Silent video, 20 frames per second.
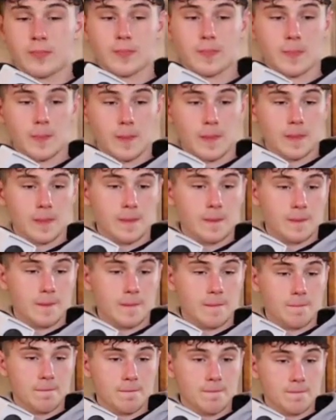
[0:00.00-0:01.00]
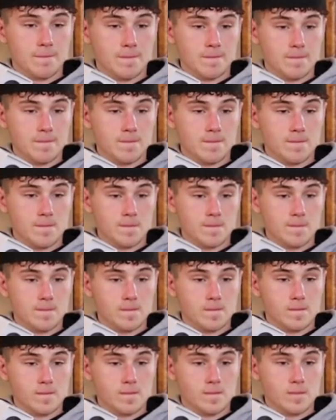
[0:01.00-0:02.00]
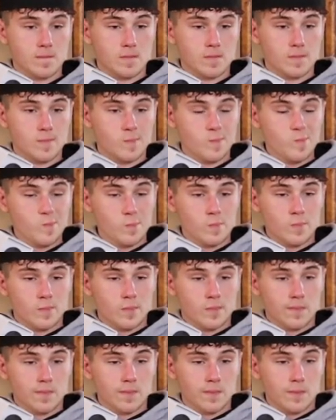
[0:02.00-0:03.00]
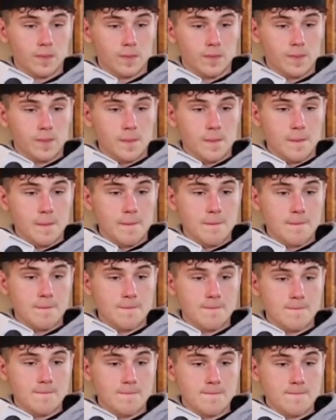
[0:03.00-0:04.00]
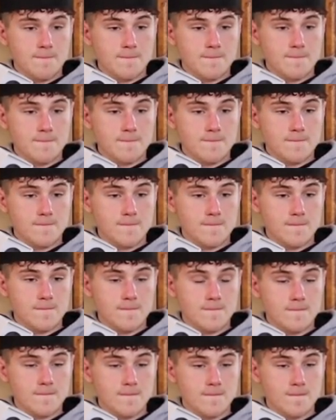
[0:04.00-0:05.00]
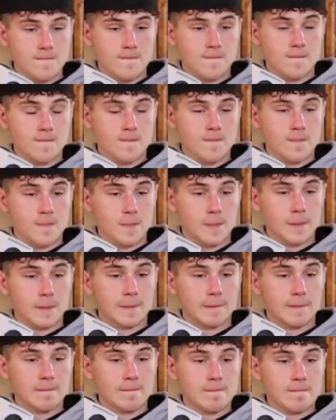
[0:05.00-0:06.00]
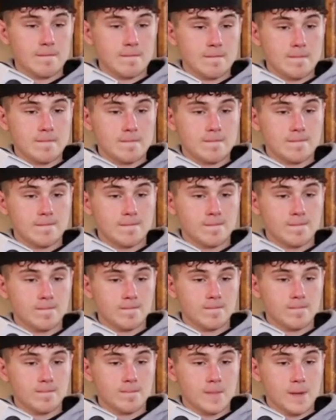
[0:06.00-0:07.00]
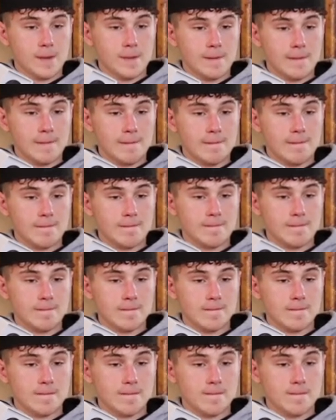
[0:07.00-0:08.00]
The person shown says nothing.